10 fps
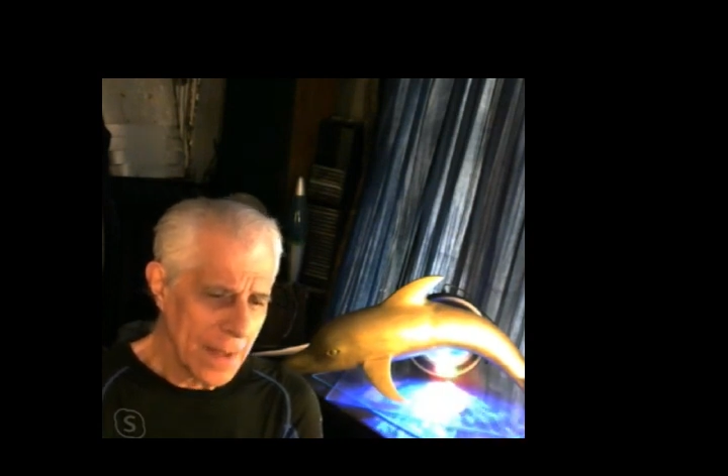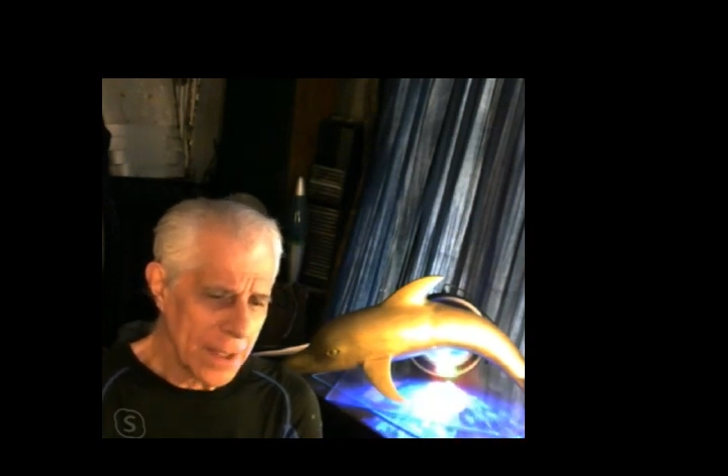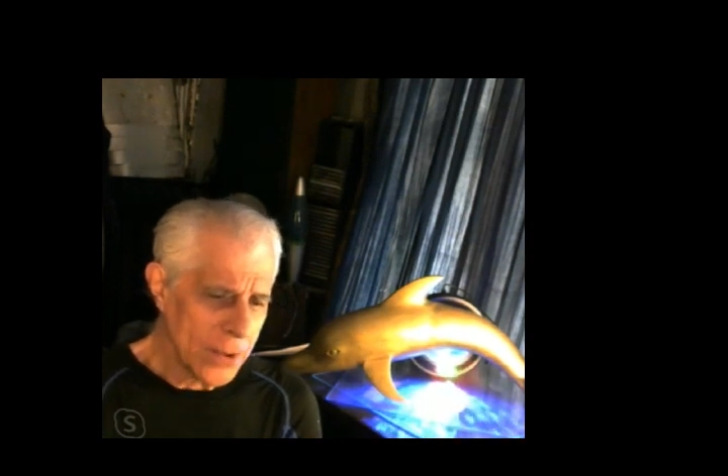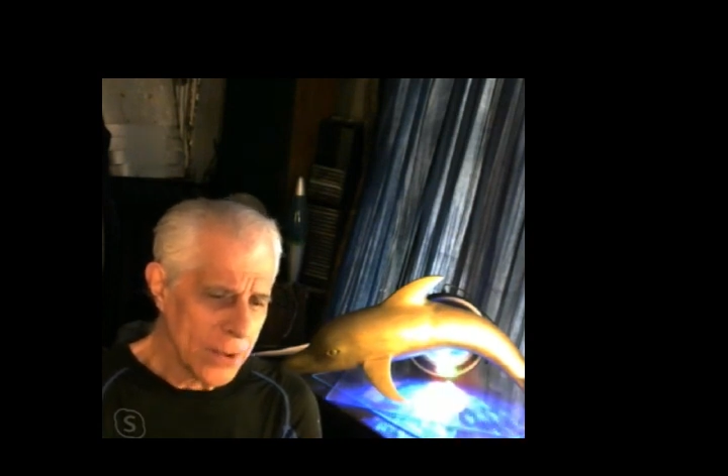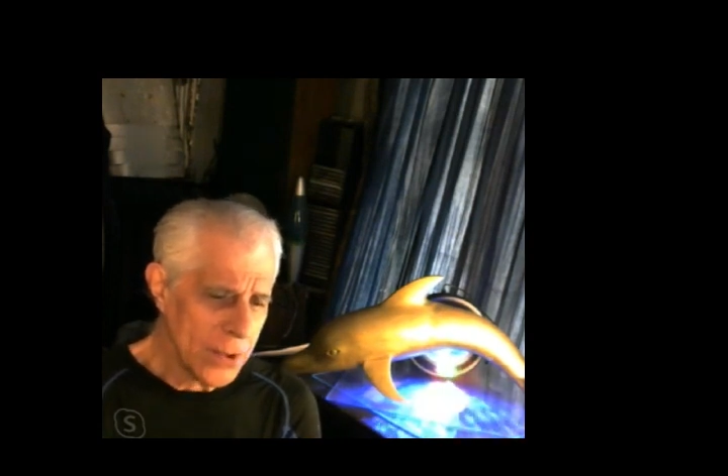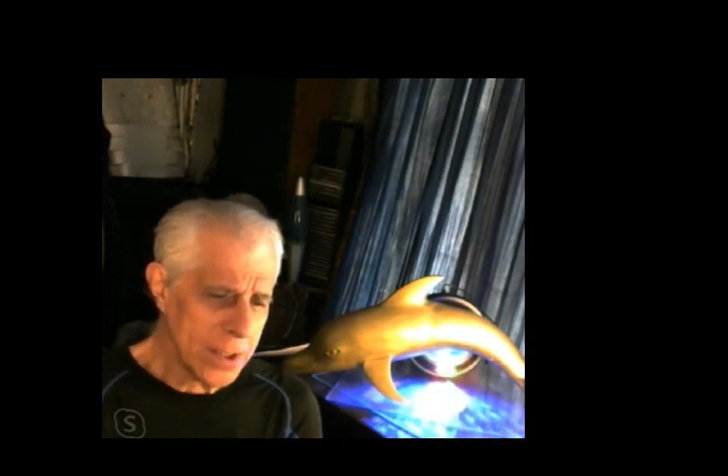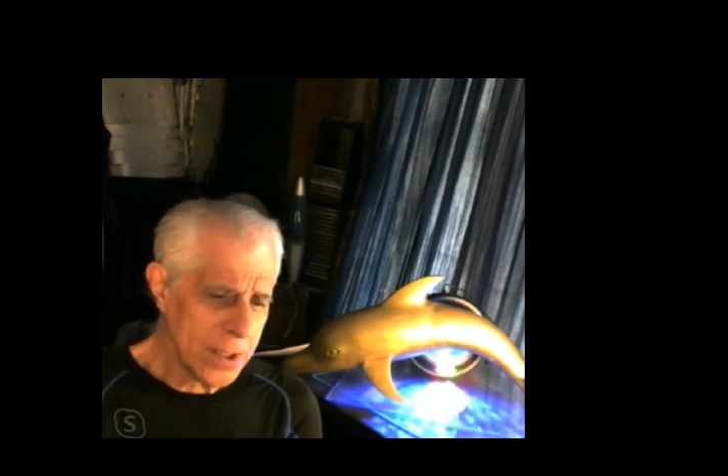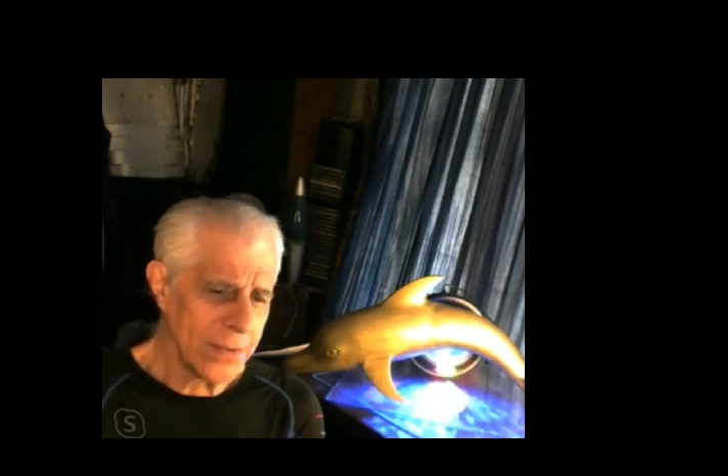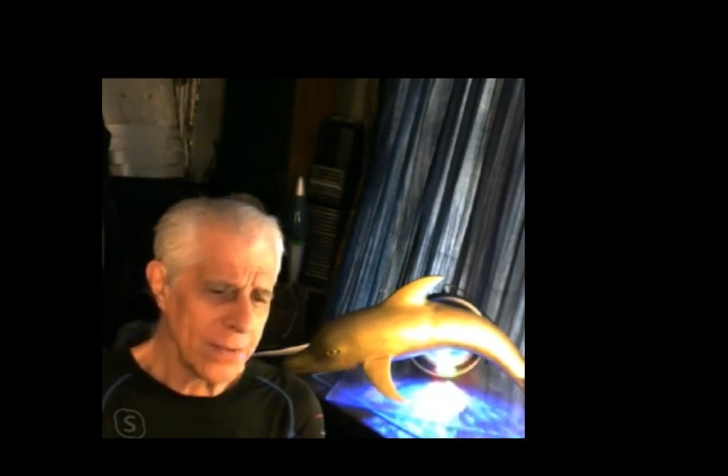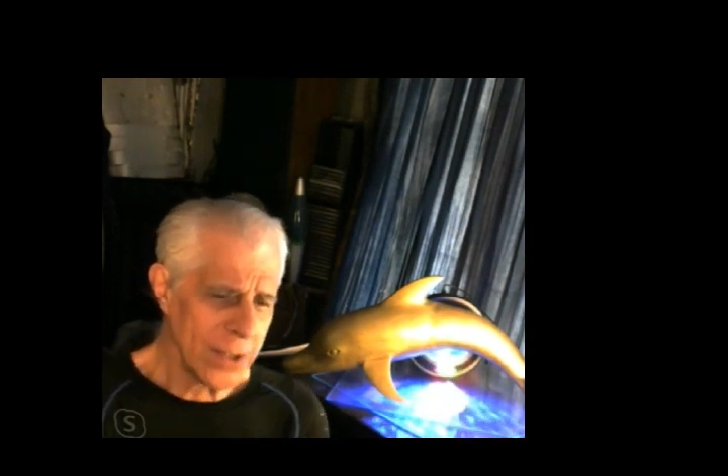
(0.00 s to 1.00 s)
And
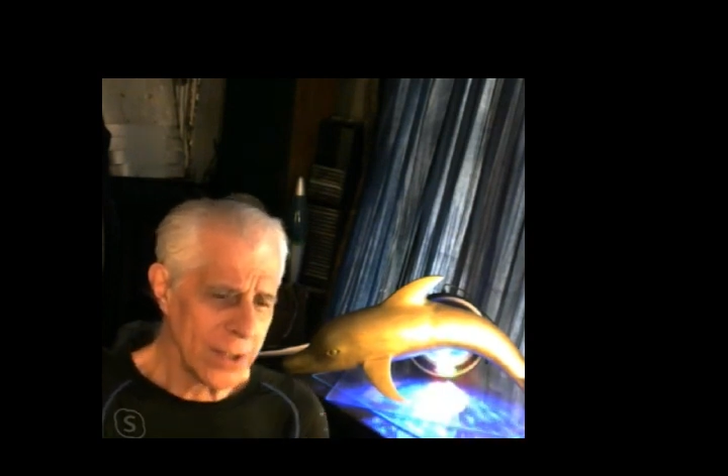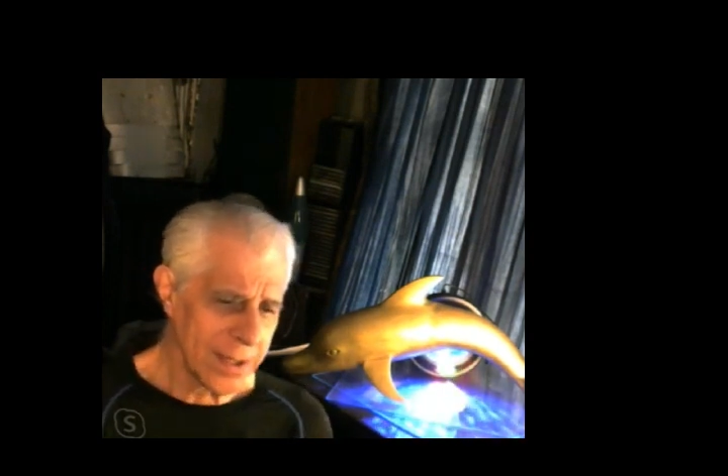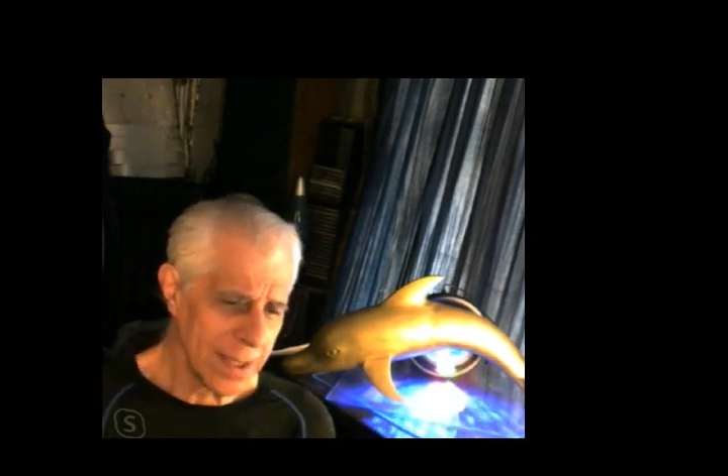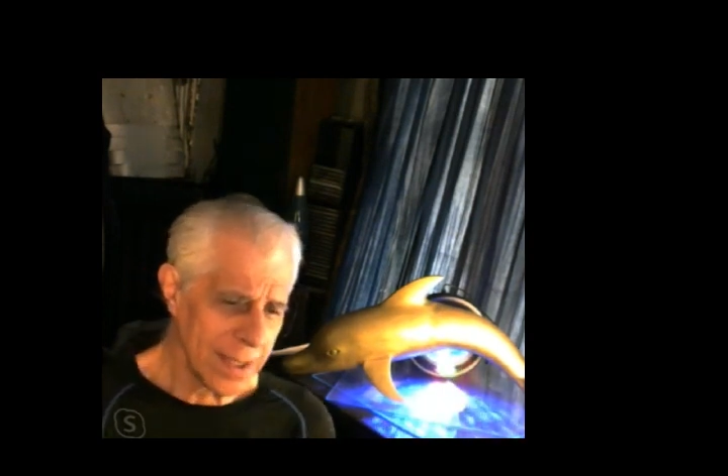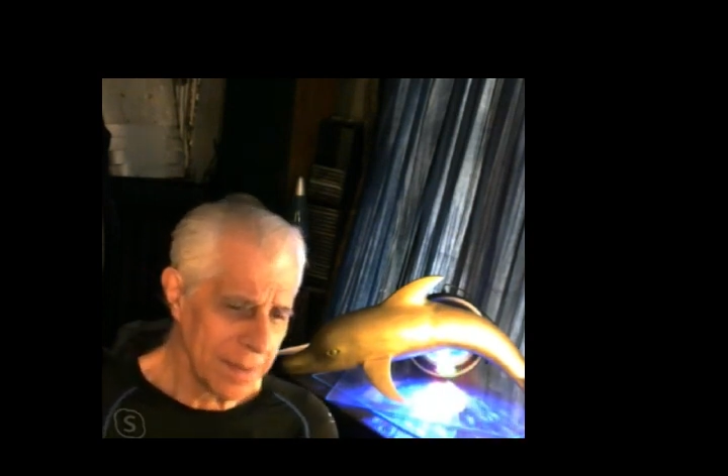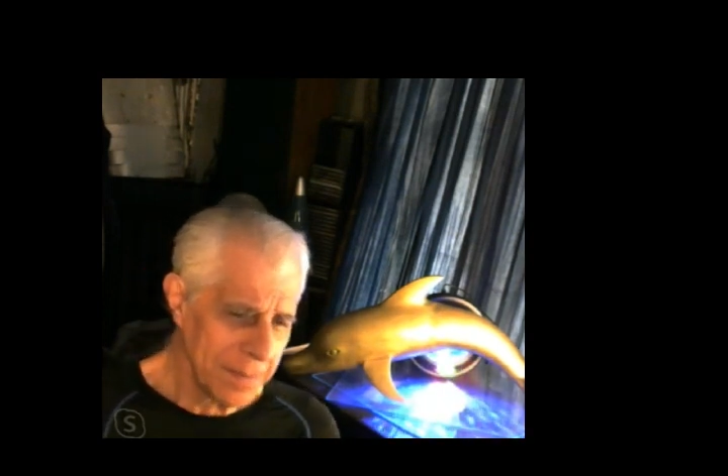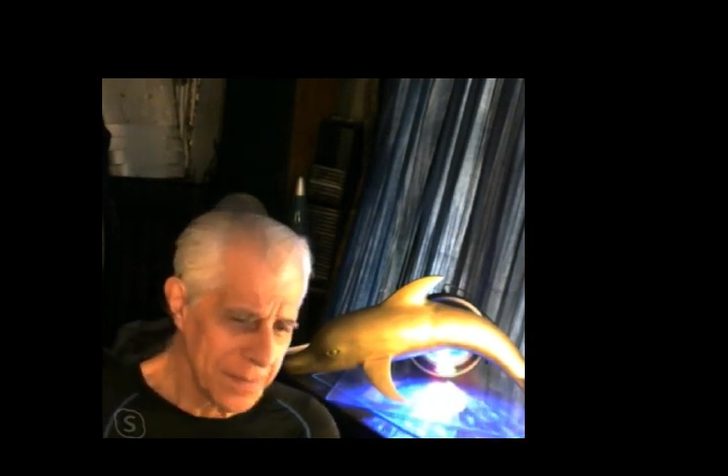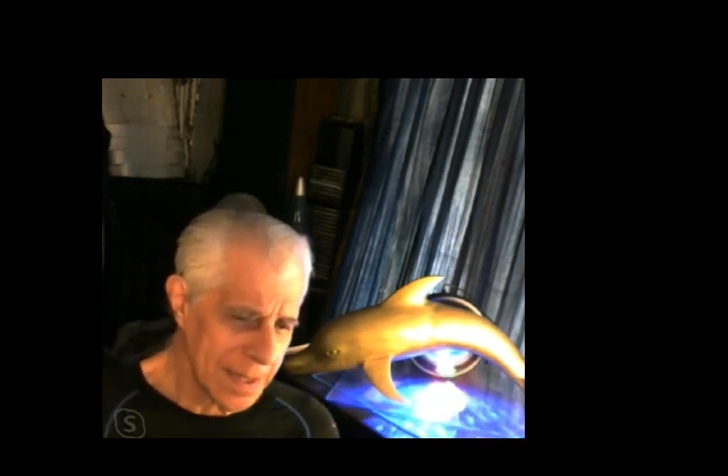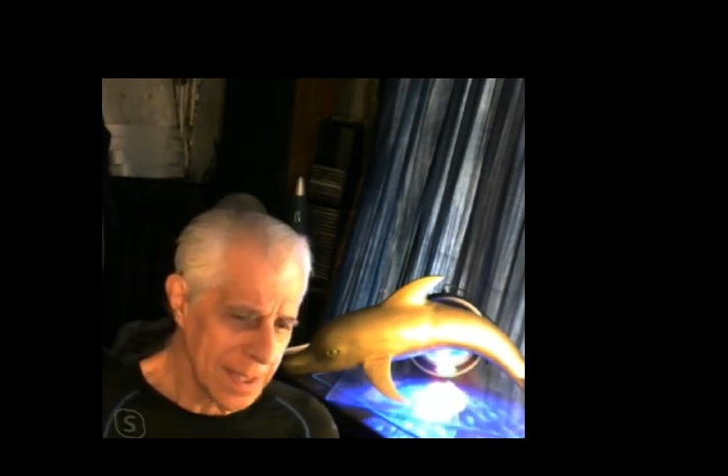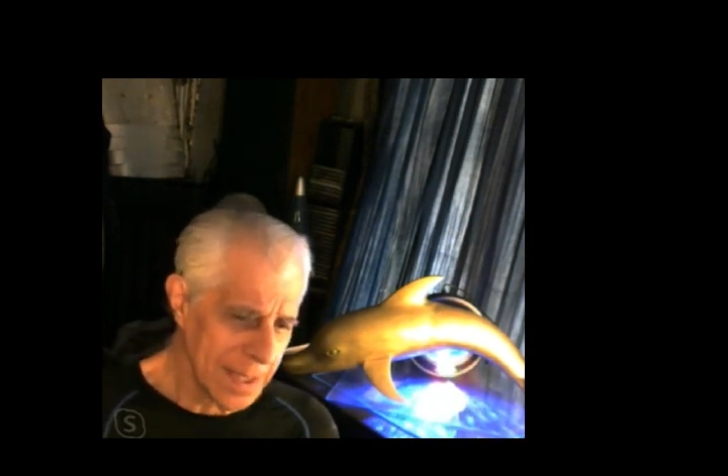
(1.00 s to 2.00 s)
Khrushchev turned to him
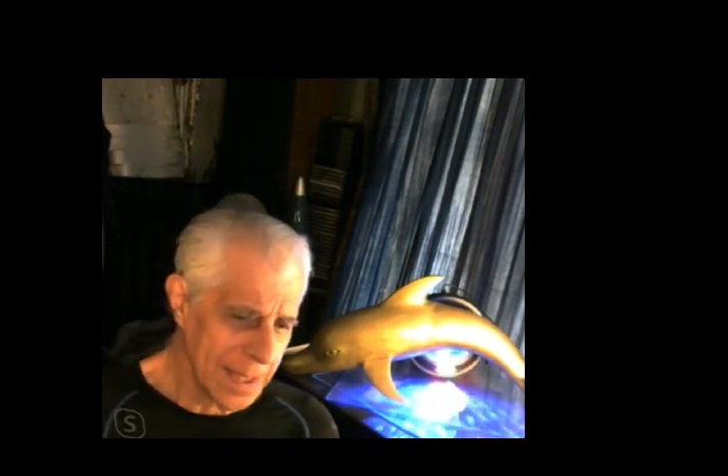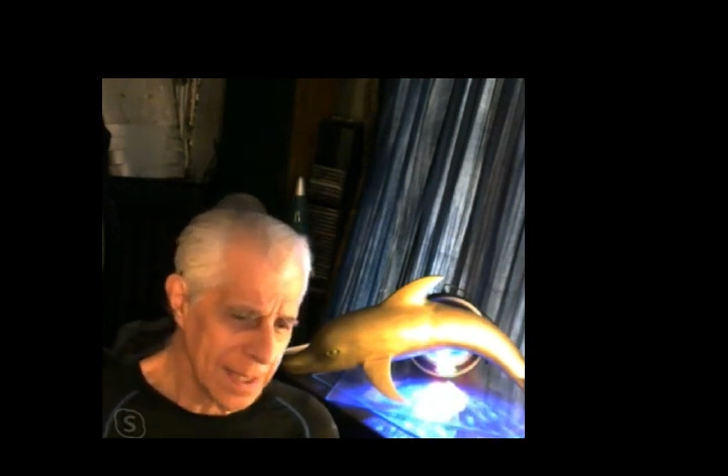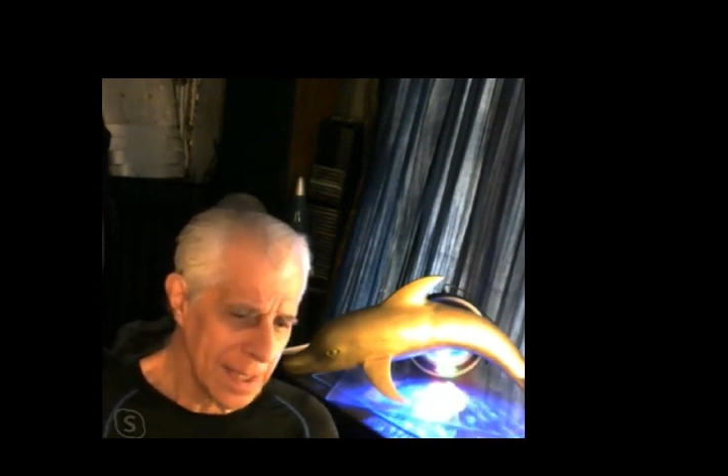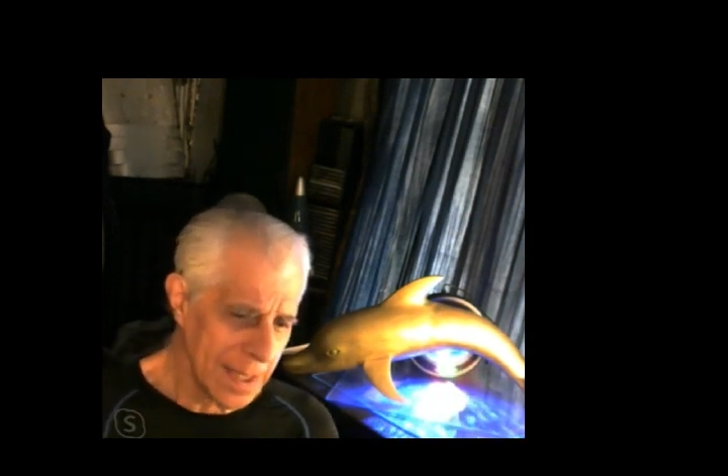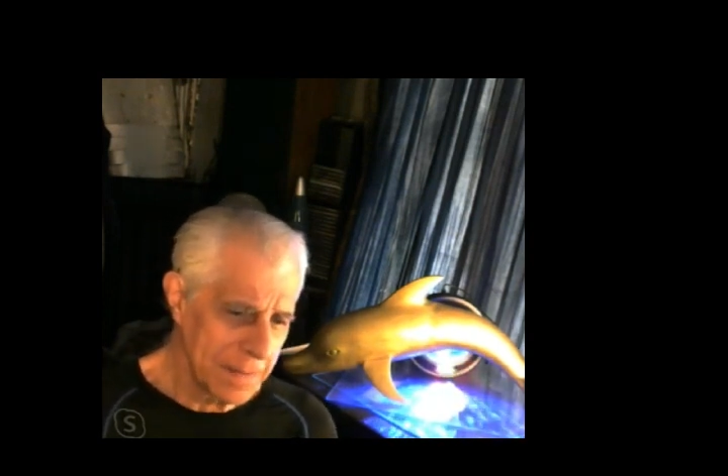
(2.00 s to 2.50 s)
and said,